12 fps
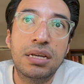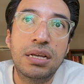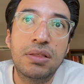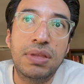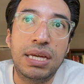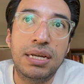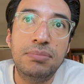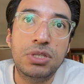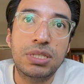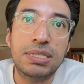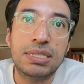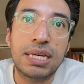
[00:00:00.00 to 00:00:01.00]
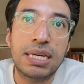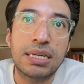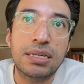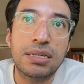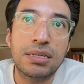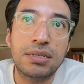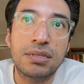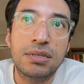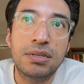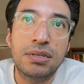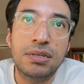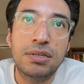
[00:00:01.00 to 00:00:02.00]
then I'm just like,
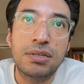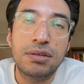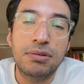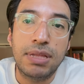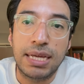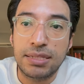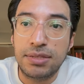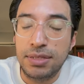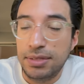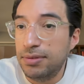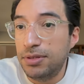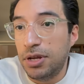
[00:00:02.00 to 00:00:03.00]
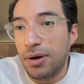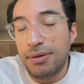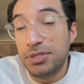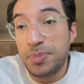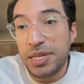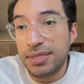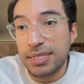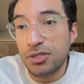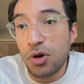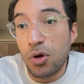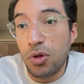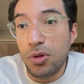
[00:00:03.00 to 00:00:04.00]
like, you know, I've spent this
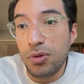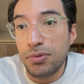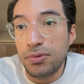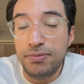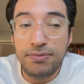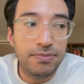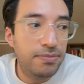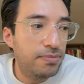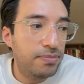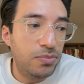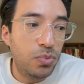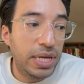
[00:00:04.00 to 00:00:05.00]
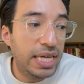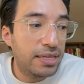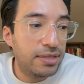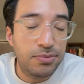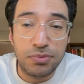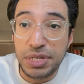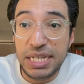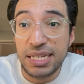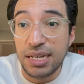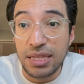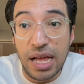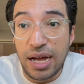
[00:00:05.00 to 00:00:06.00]
whole week
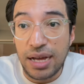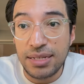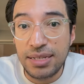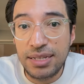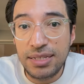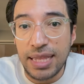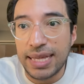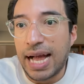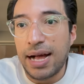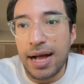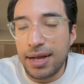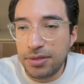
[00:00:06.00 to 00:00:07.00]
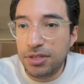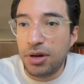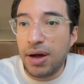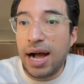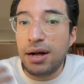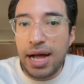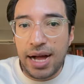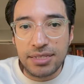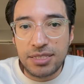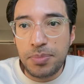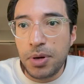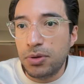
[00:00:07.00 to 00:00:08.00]
reading a lot. Like, I, you know,
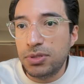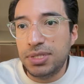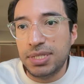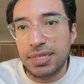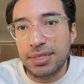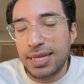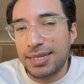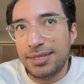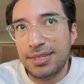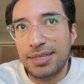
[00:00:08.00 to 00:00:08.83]
as opposed to like,